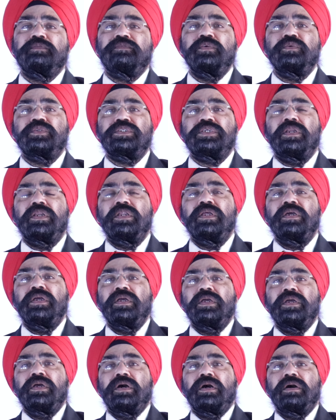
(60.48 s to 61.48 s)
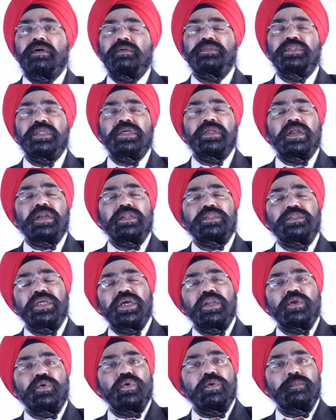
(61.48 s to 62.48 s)
refusal,
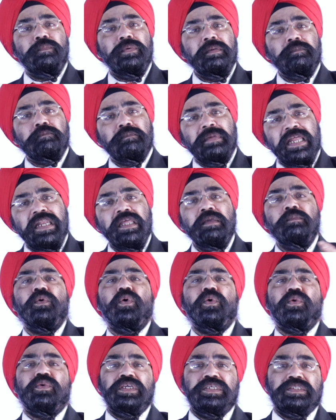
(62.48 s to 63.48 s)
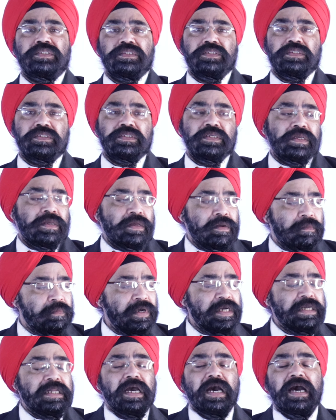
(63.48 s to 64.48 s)
there could be many more reasons,
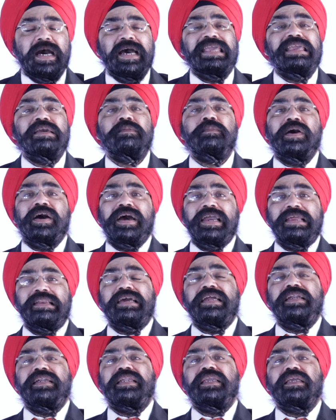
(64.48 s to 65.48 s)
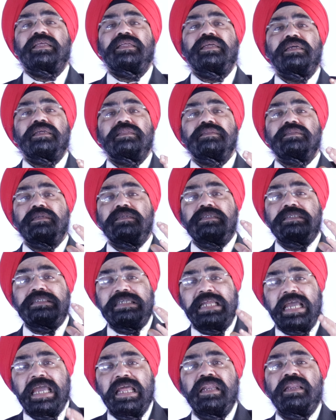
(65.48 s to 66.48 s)
but I am highlighting the
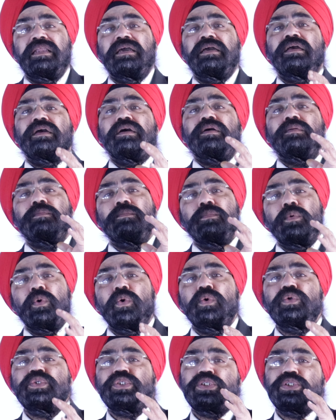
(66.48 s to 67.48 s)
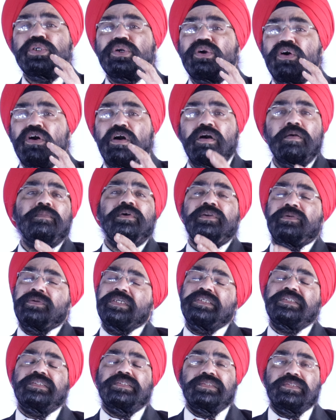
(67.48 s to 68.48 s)
10 most common
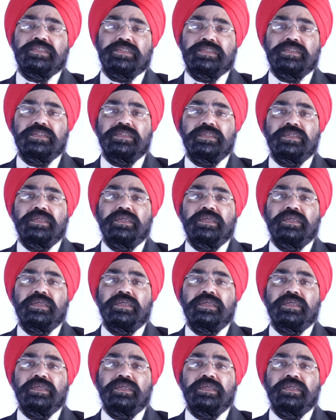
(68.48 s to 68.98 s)
reasons.